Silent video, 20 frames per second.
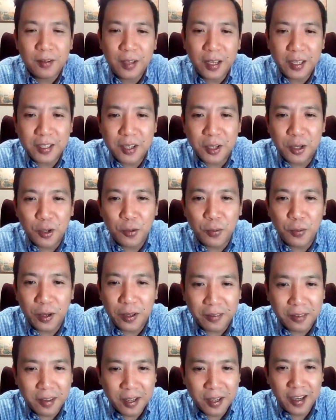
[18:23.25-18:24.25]
That's a good
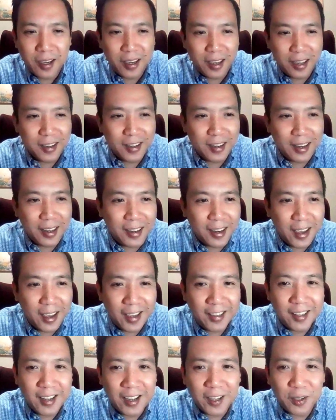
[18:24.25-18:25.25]
one, uh, and and
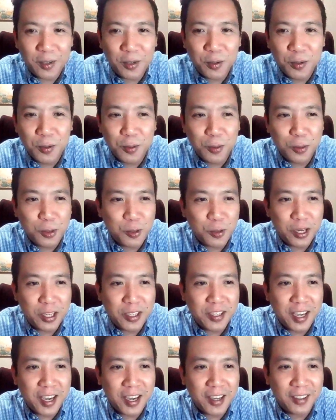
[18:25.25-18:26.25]
I'd like to
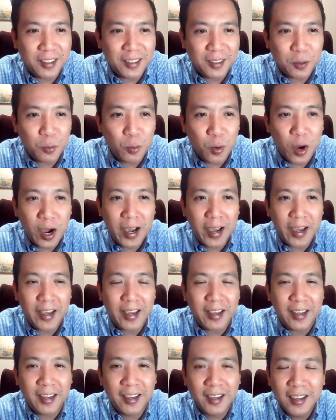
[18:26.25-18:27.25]
stress out
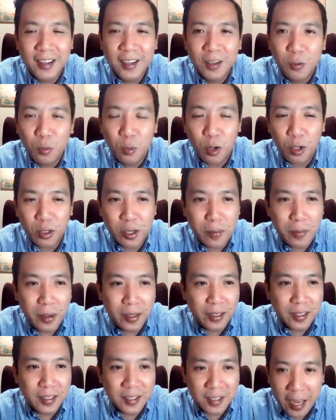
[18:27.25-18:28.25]
why
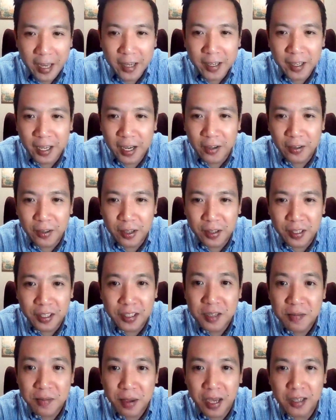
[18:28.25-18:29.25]
WorldRemit is standing out in
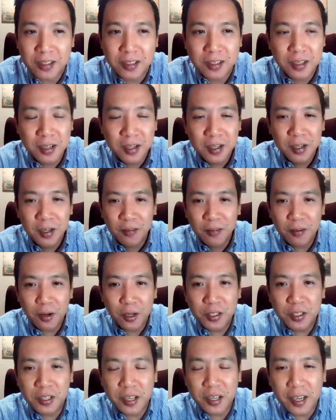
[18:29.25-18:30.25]
this space.
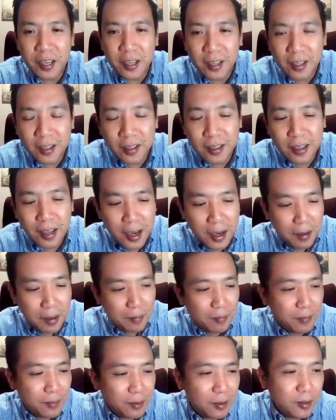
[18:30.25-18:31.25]
Firstly,
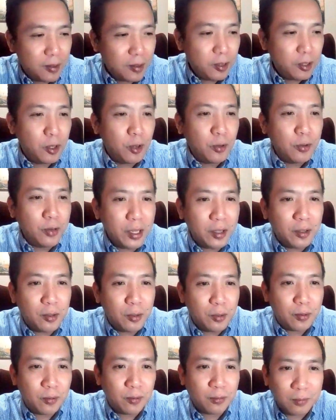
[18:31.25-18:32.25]
um, you don't need
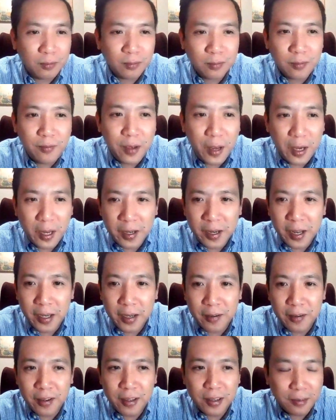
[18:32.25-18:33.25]
to fill in
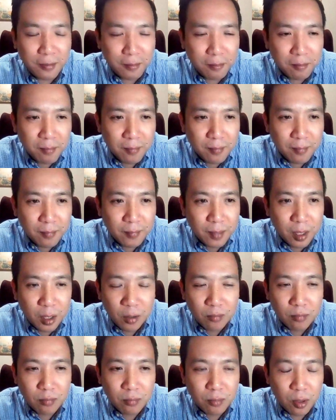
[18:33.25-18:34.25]
any,
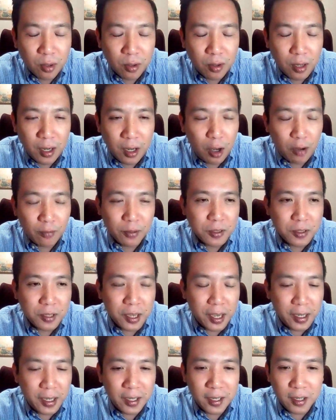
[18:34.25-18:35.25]
uh,
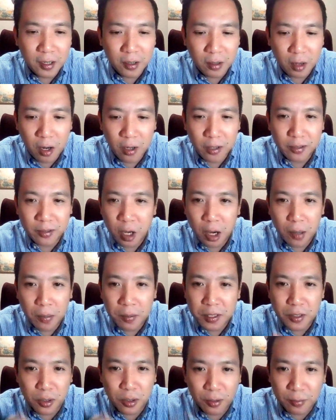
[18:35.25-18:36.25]
obviously any hard
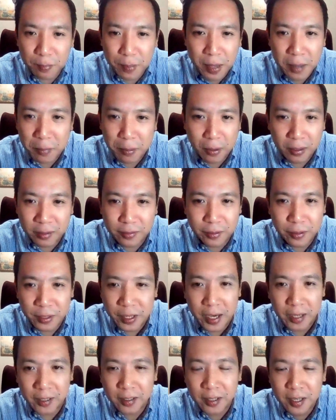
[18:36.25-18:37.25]
copies or paper for
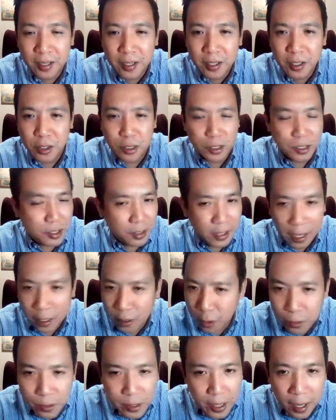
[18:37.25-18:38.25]
that. You just
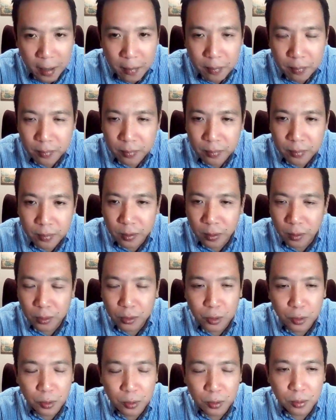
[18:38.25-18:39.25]
download the app.
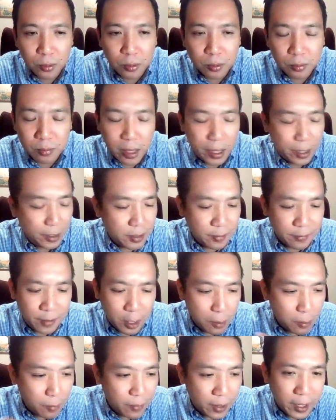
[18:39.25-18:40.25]
Go to uh, it's
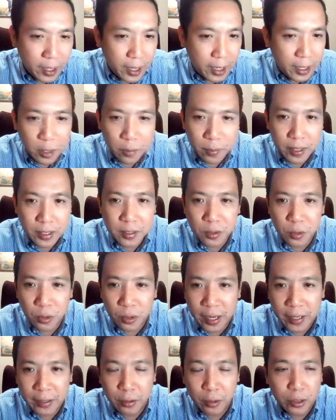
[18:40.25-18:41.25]
available by iOS
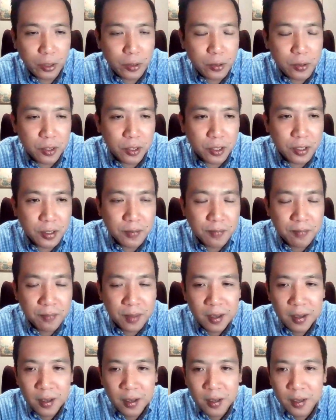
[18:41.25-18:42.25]
or Android users.
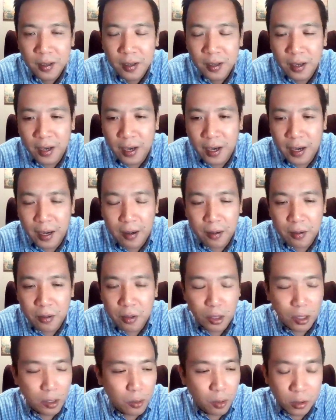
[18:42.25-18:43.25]
Uh,
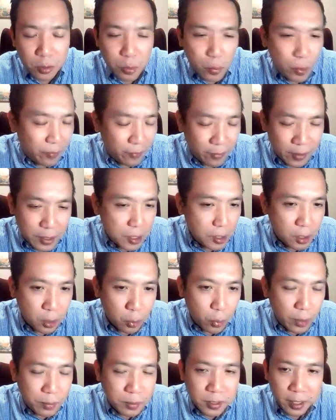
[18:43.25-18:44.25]
you can also web- visit
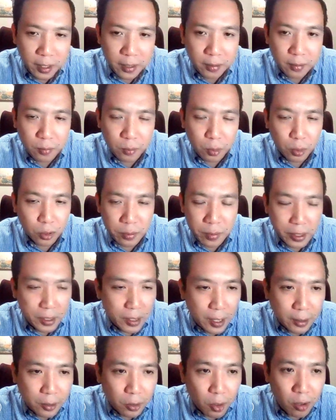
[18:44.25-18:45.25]
our website
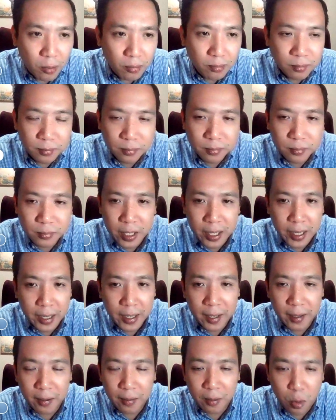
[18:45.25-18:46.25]
worldremit.com
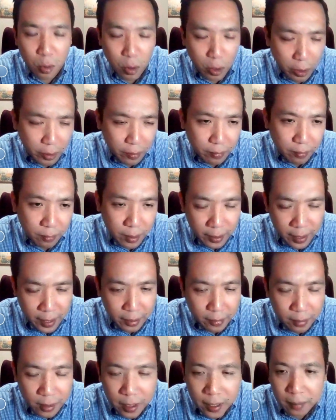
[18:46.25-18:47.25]
uh, or
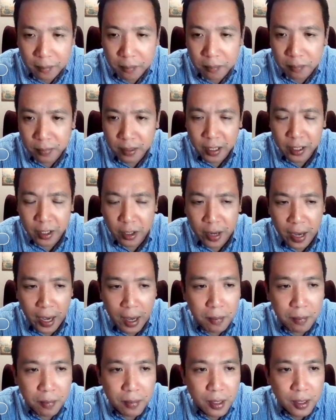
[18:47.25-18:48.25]
again um, get our
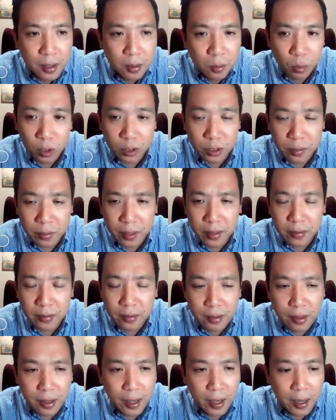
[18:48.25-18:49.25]
app worldgemit,
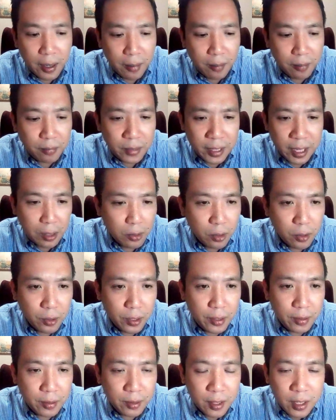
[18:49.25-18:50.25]
um,
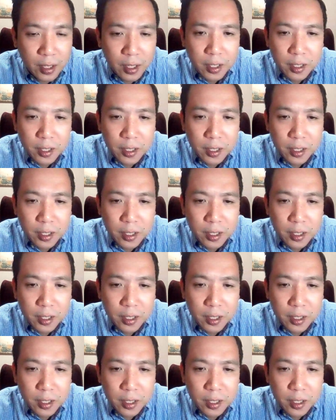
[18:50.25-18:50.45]
download it.